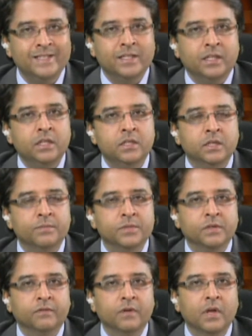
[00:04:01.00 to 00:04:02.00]
in terms
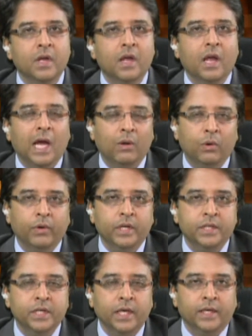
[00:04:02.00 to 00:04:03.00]
of how long
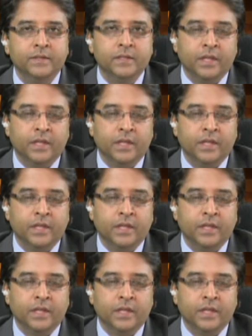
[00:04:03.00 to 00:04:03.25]
it takes.